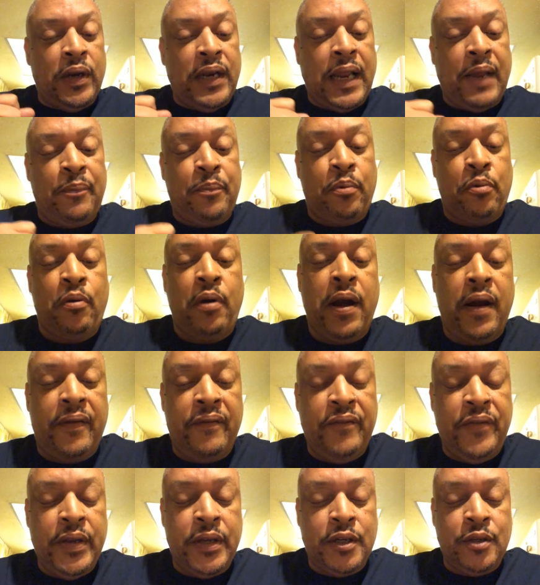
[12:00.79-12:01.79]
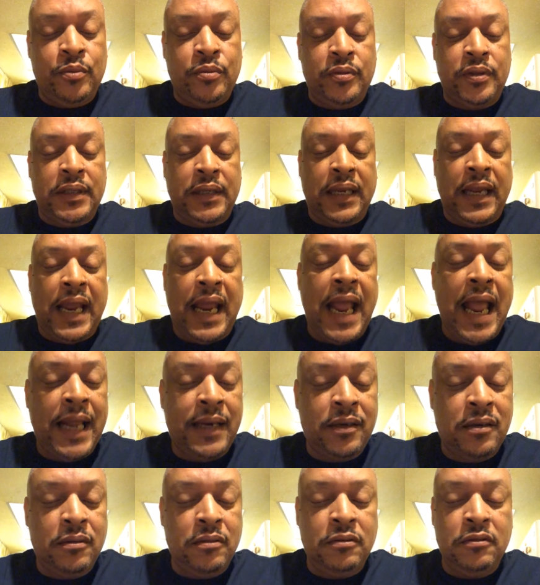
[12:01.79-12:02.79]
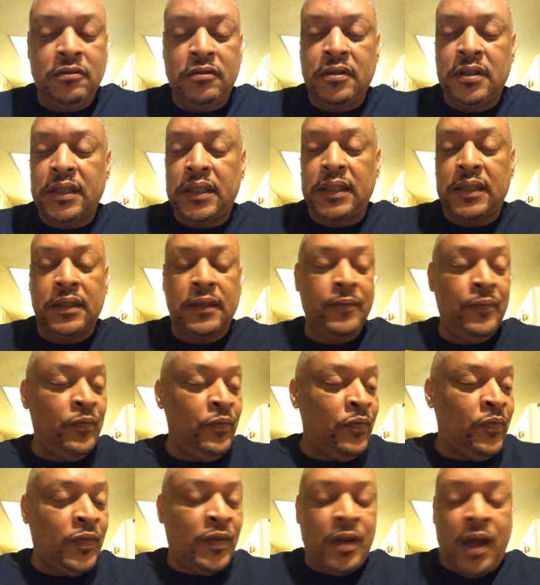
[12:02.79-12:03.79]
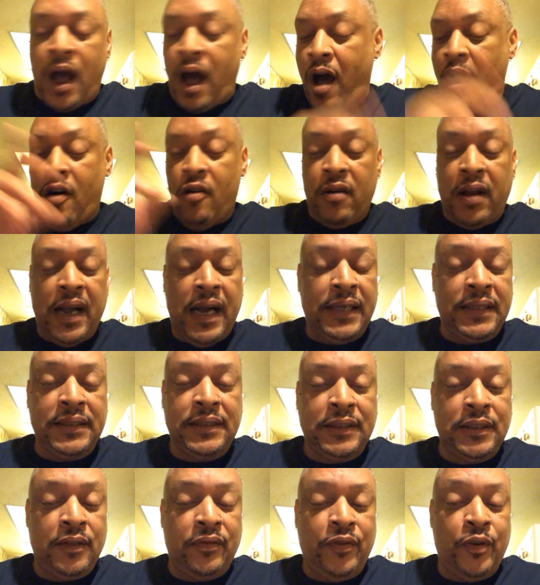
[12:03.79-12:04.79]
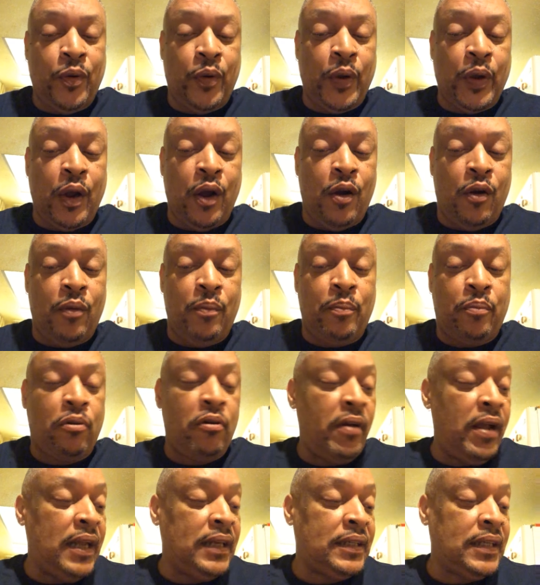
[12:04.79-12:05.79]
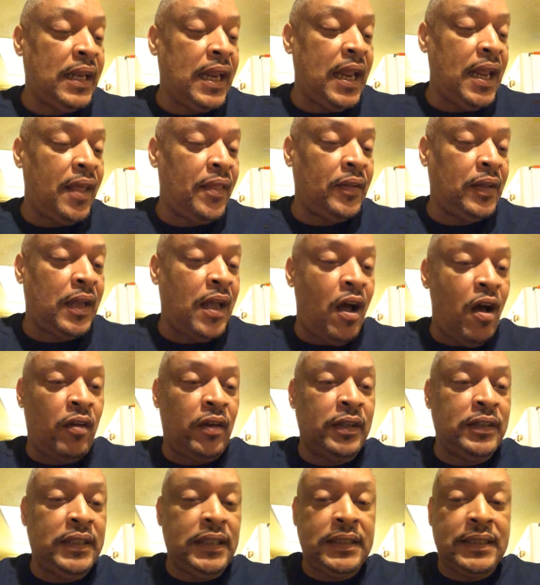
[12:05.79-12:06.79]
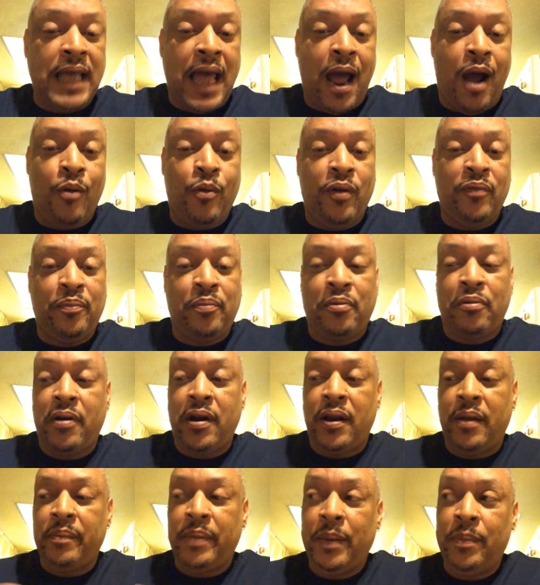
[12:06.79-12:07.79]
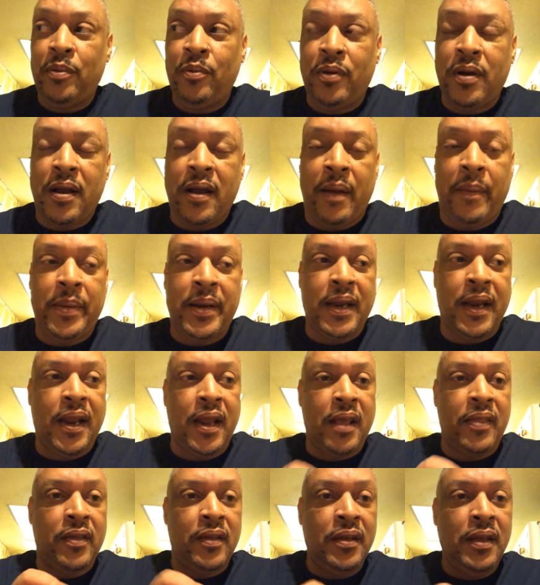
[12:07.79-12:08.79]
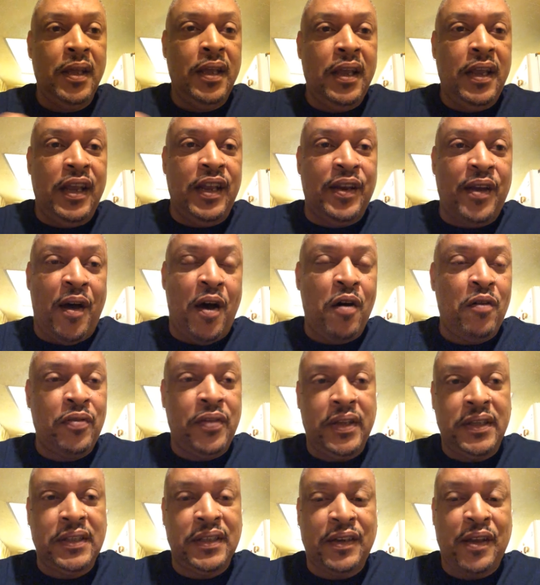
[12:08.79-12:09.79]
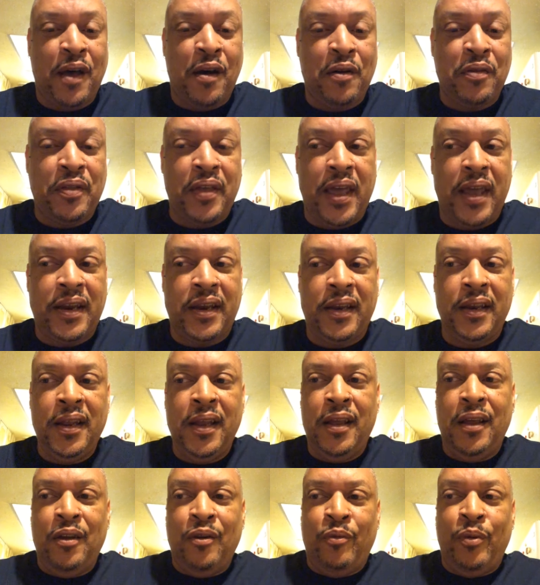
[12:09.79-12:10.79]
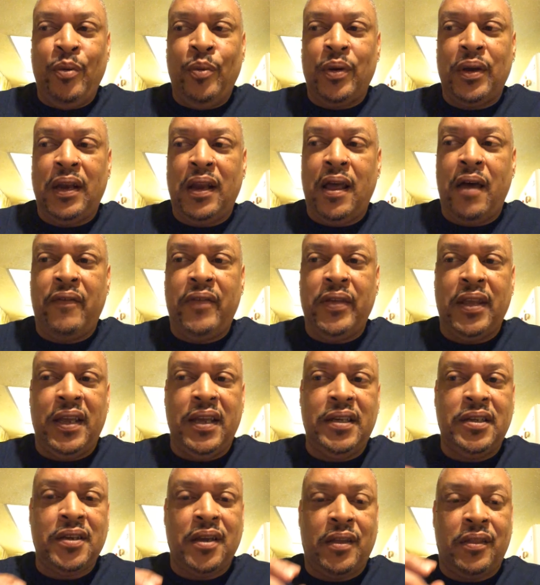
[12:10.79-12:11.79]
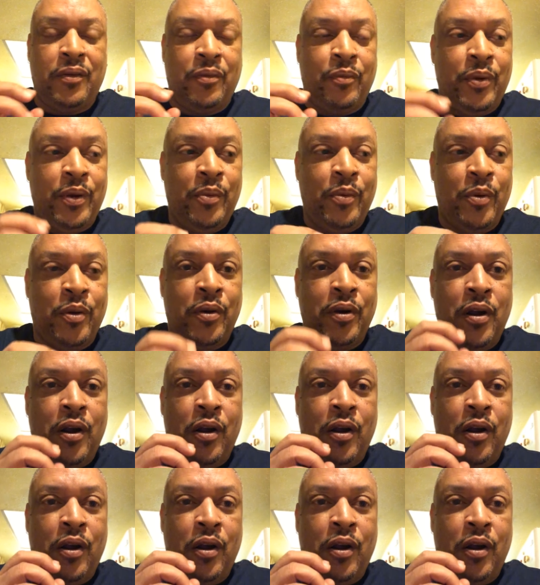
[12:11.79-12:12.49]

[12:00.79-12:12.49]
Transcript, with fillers: had prayer visuals and candles and all kind of stuff going on, praying together, calling this hour of prayer, and people were coming together and all this and all that, and we were loving each other, and we were